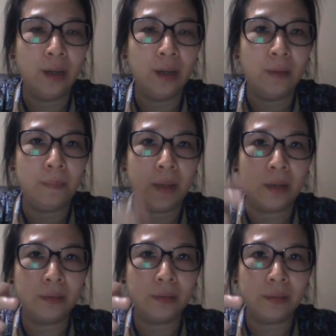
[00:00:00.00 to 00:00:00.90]
because
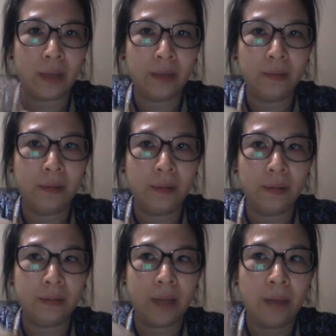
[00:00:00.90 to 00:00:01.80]
10
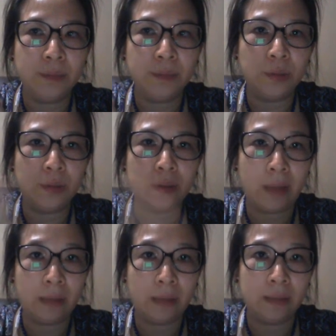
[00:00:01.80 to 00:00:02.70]
times 10,
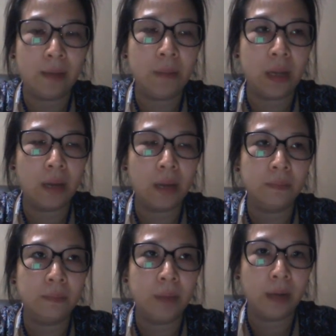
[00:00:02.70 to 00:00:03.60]
yeah, become
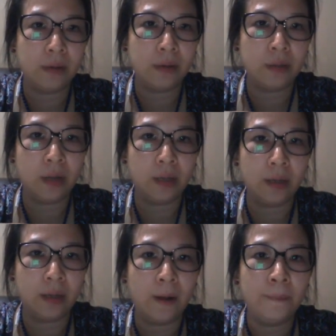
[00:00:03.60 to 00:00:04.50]
$100.
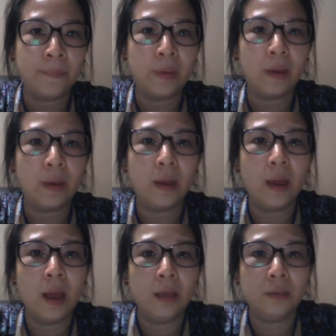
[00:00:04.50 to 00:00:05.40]
Okay,
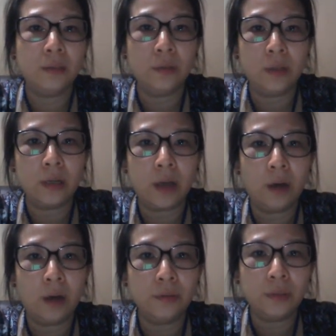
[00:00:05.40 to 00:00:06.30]
so the
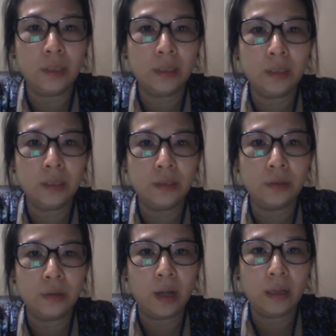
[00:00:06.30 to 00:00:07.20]
accounting
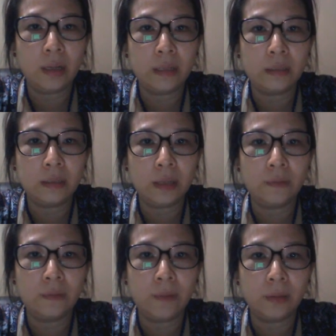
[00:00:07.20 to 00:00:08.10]
journal is
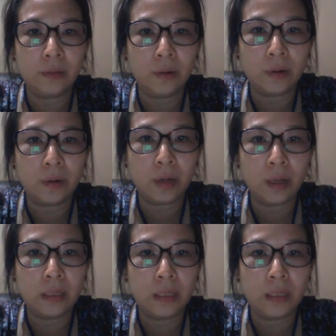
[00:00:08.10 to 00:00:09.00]
inventory, the
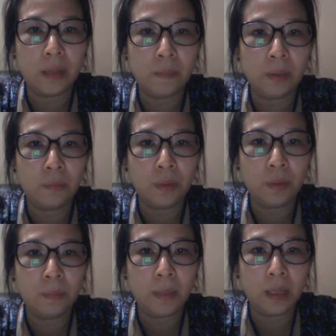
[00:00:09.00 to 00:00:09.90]
debit will
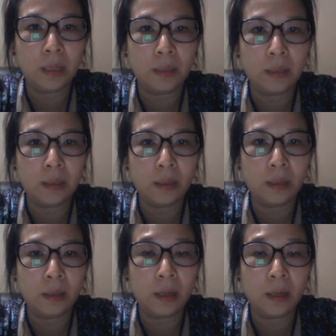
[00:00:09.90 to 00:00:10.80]
be in,
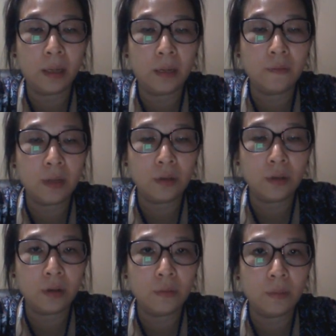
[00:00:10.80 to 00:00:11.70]
the inventory
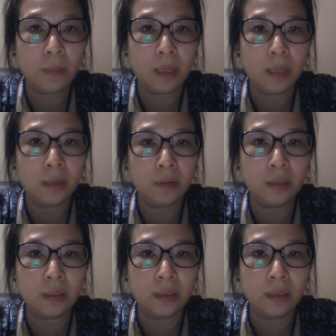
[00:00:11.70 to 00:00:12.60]
will be increased
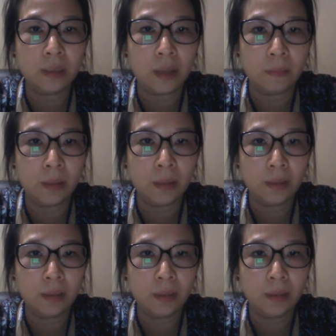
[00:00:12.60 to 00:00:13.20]
in the debit,